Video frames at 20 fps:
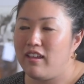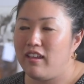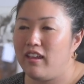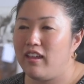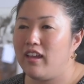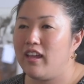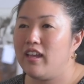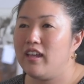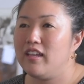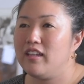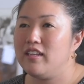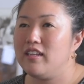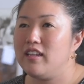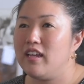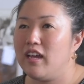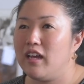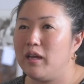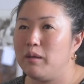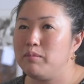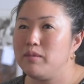And
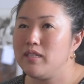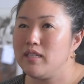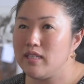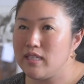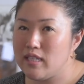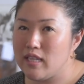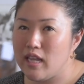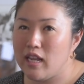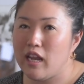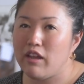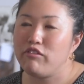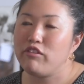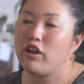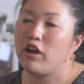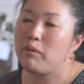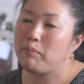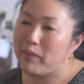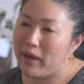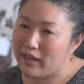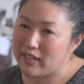since then, I've
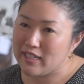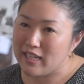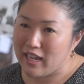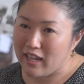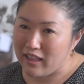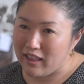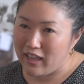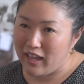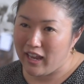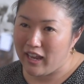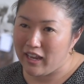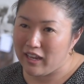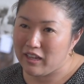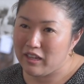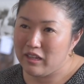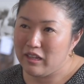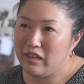come back to LA